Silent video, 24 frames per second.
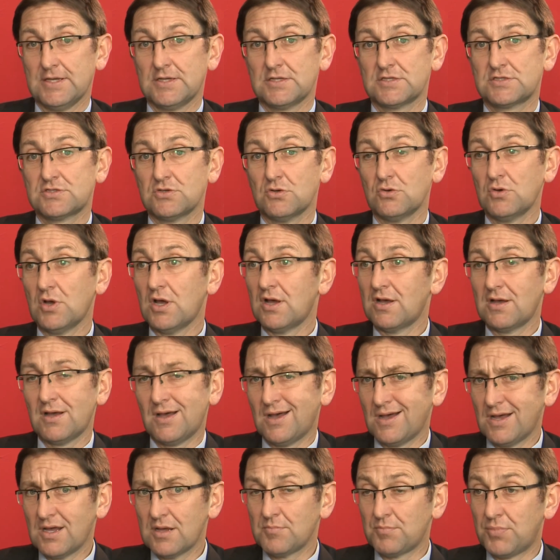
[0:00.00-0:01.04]
So,
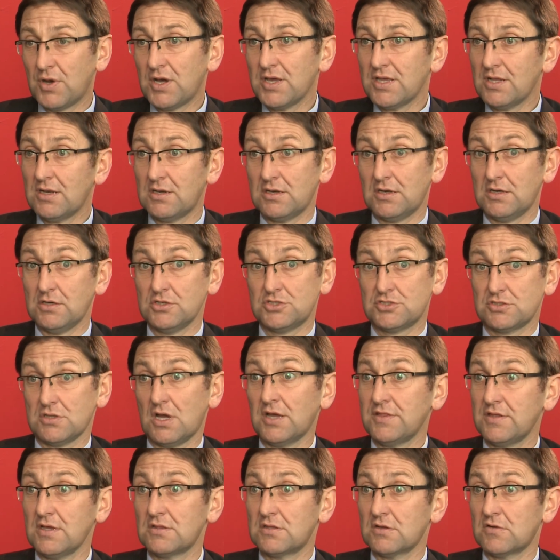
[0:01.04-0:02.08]
by and large, I
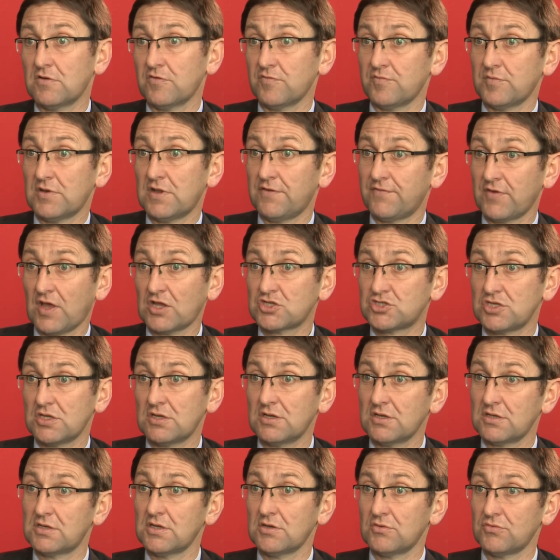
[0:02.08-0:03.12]
think the government have actually
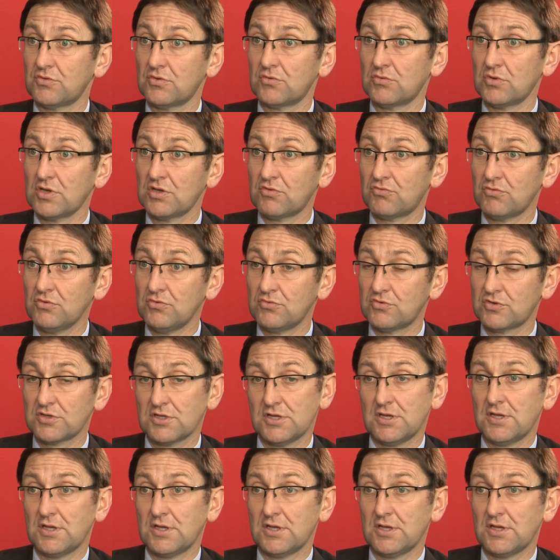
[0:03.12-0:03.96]
gone down the right route